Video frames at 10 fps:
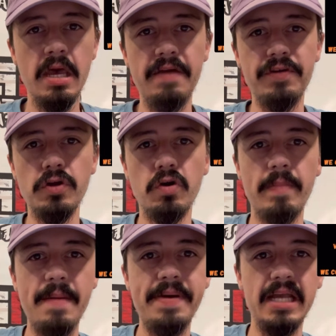If you're new to
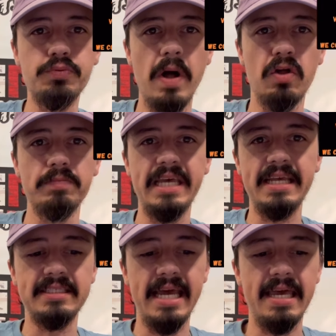my page, welcome. Take
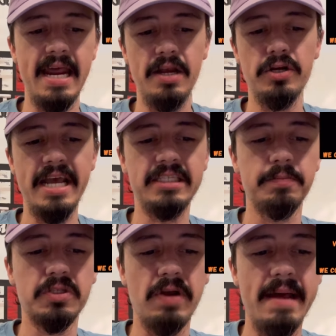a second out of your day.
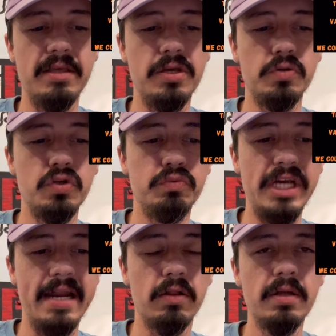Subscribe to the YouTube
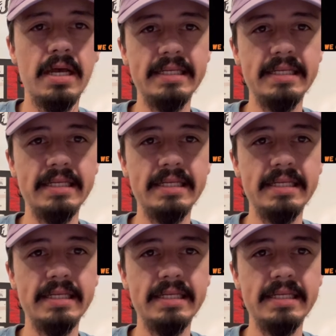channel.